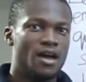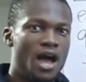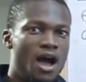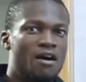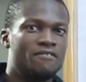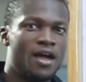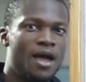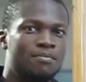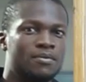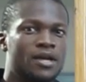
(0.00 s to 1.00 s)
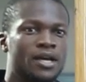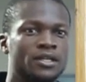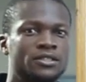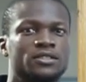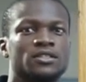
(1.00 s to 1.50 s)
Our verb
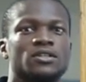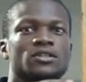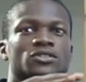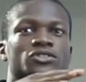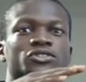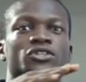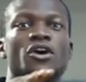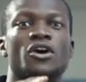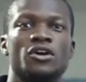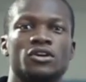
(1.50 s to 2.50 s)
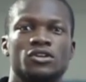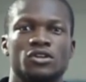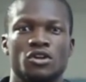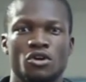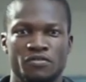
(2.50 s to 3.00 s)
is se
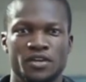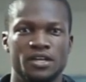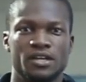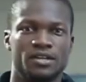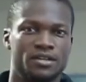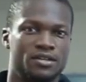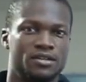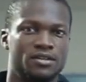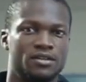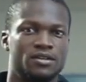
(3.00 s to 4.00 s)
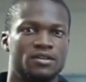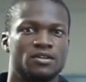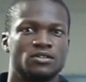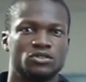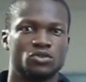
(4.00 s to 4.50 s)
lever.
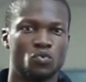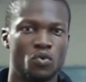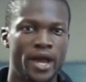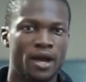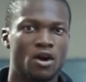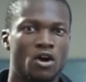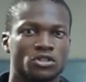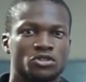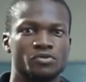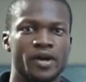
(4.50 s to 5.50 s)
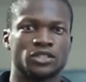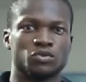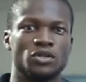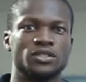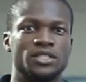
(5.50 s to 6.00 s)
To wake or to raise
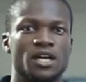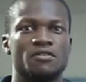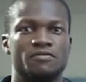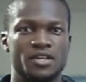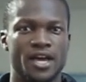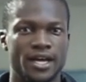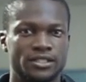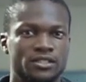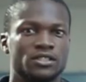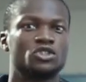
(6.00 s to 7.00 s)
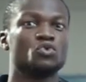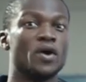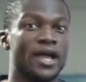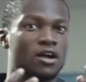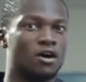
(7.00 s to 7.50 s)
oneself. Yes, to
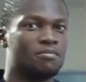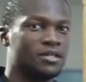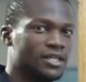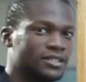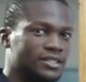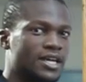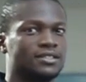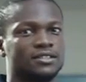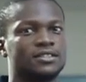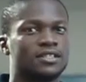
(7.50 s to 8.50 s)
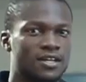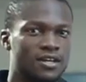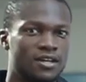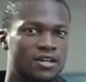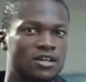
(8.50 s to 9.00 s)
wake up in this sense.
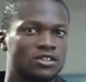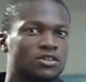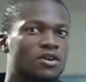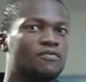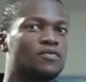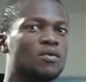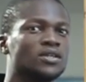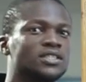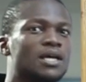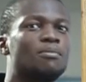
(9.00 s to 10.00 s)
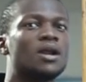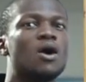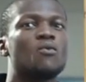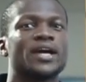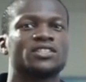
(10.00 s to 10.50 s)
So if we want to say
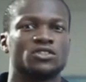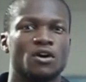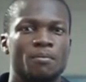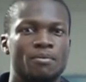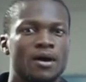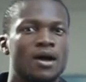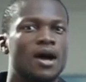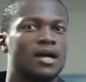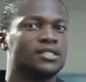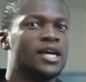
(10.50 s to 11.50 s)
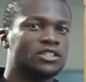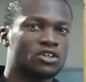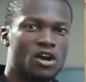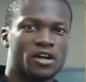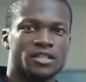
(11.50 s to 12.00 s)
Bola wakes up at 8
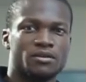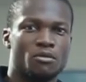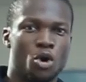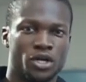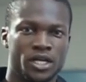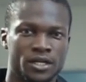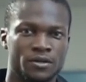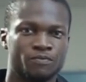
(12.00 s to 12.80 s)
o'clock in the morning,